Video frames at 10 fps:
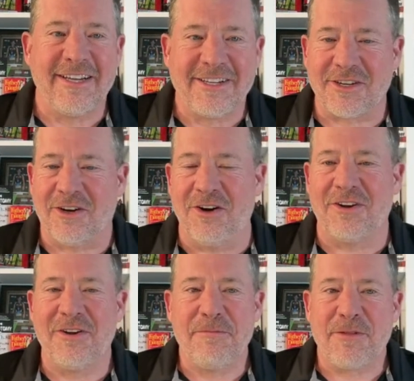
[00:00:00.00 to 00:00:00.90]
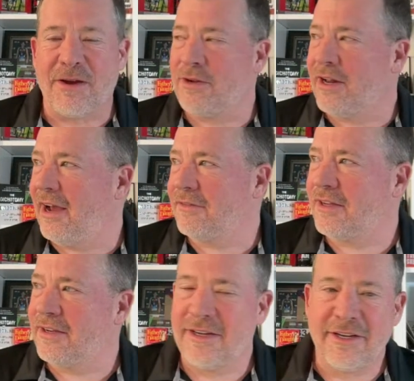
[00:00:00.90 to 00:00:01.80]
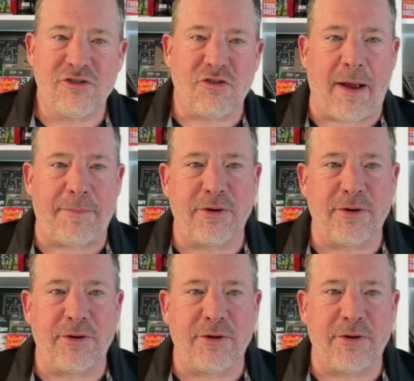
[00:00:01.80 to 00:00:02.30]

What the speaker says: So I'm going to have to strap her